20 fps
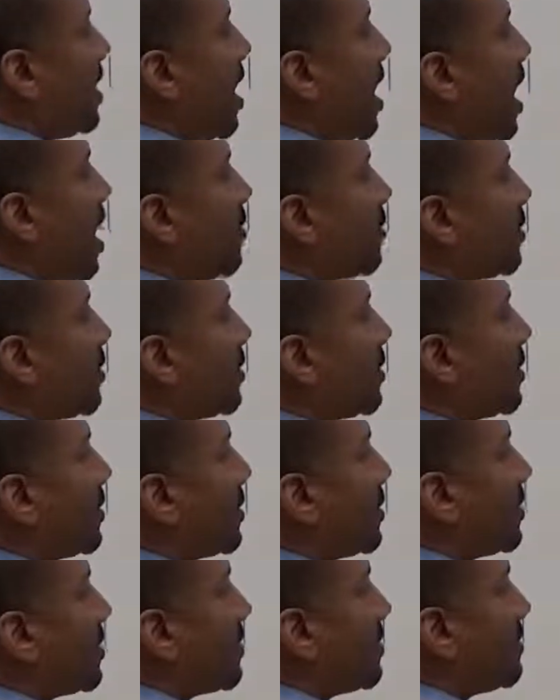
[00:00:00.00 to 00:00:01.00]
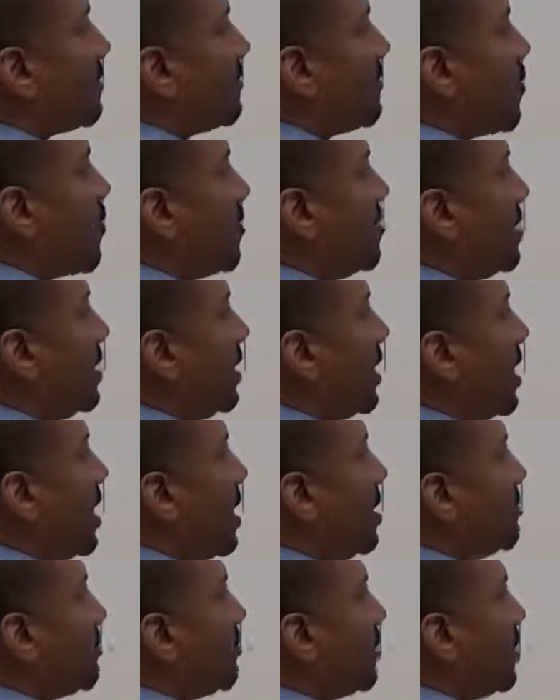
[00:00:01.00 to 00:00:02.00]
our
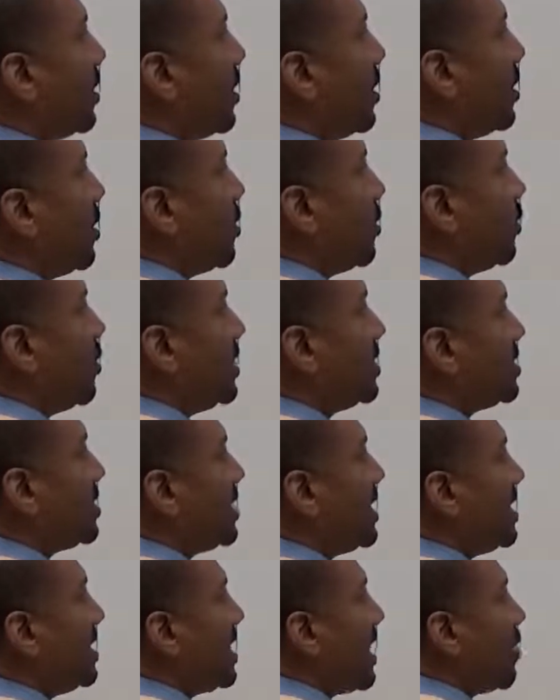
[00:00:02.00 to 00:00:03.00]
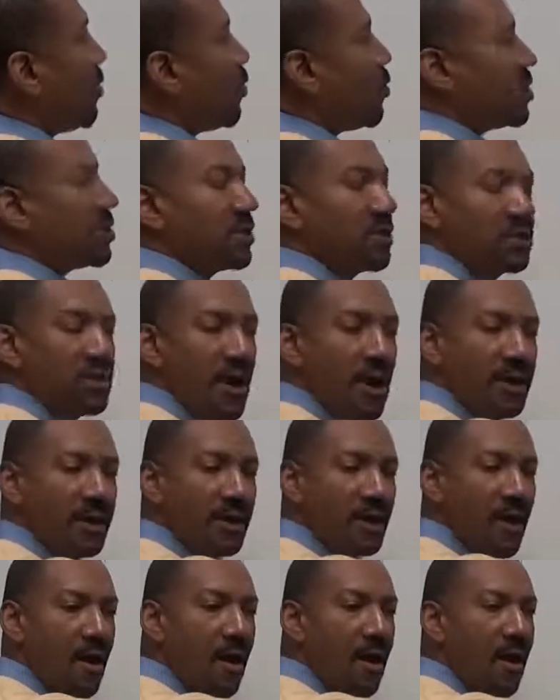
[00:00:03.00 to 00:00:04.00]
formula, we see that we're
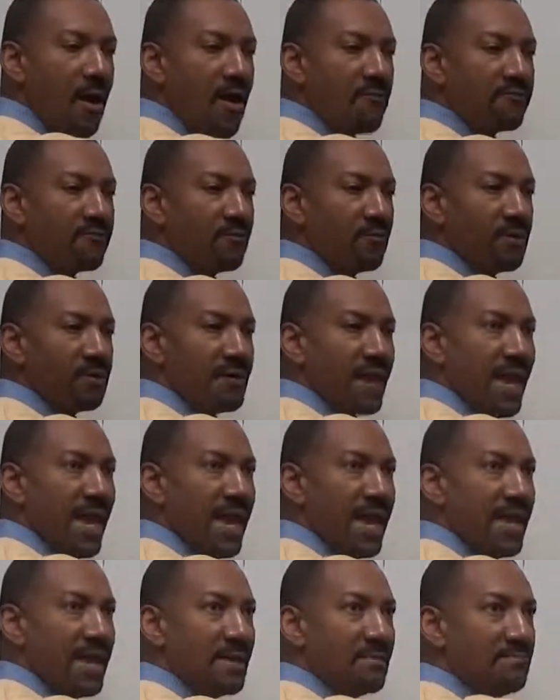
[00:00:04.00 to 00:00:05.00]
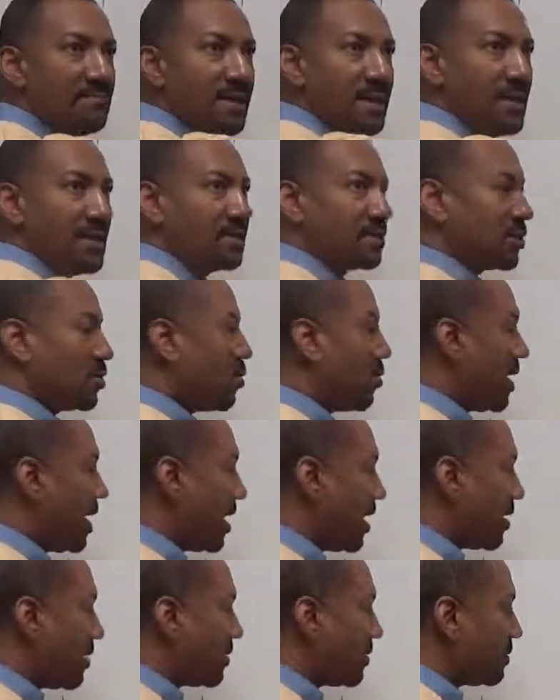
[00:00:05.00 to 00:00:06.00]
starting off with a being
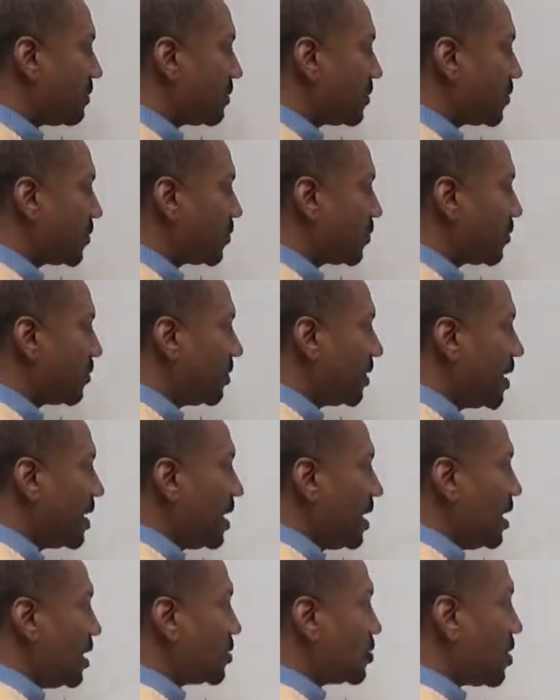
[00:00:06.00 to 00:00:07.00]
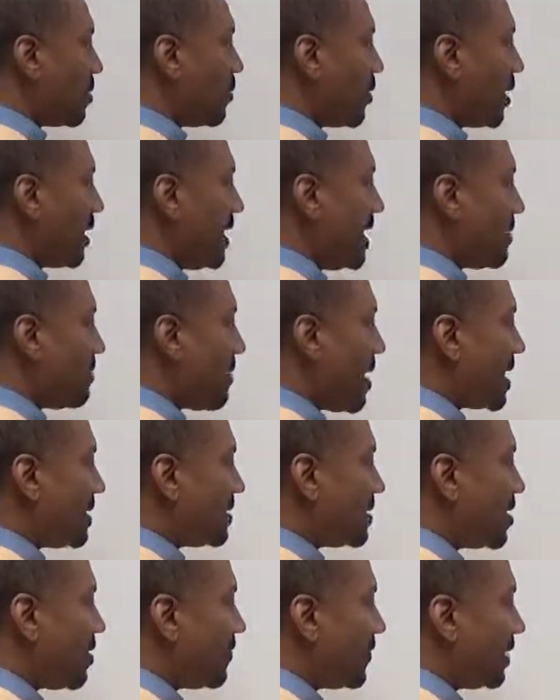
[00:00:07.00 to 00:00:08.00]
squared. So I'm going to give
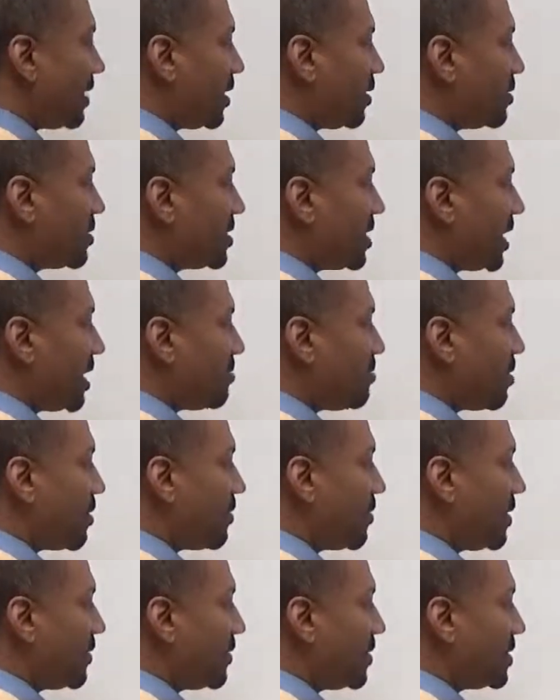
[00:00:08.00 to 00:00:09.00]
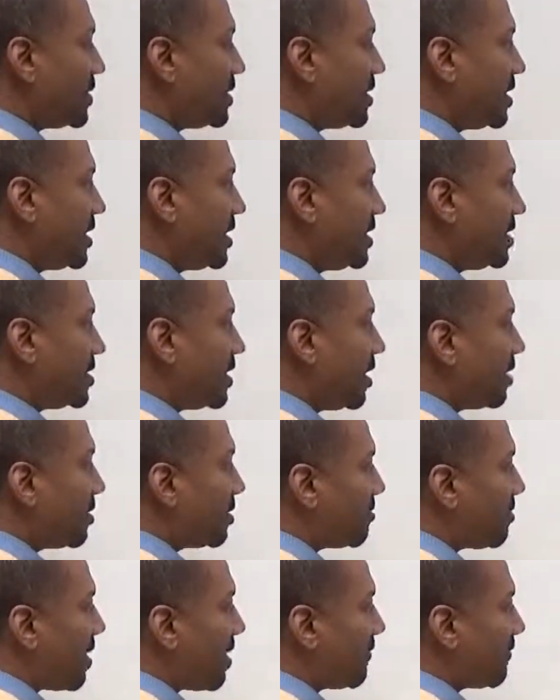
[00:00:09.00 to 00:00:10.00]
myself a little set of parentheses under
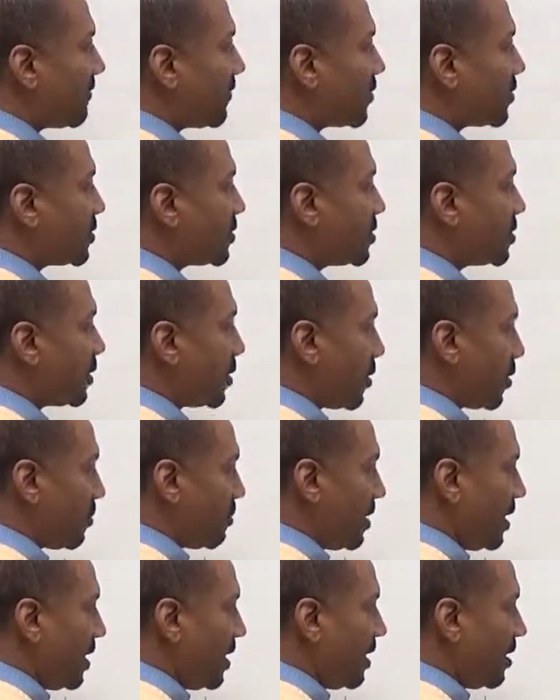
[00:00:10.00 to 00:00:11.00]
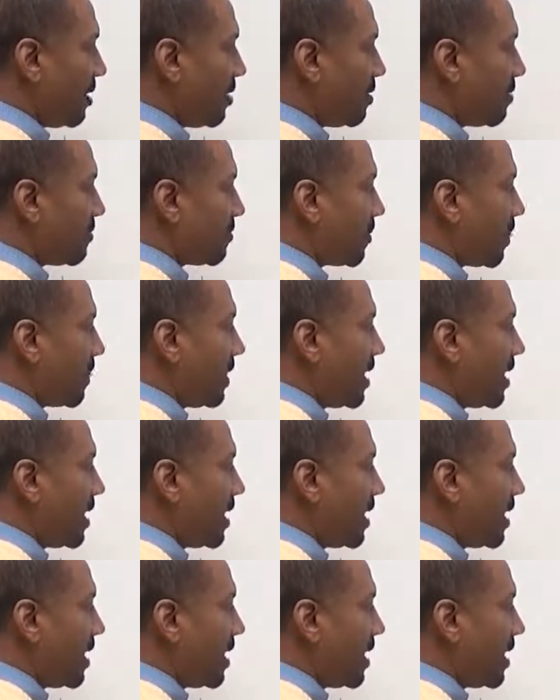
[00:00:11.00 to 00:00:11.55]
my first term here,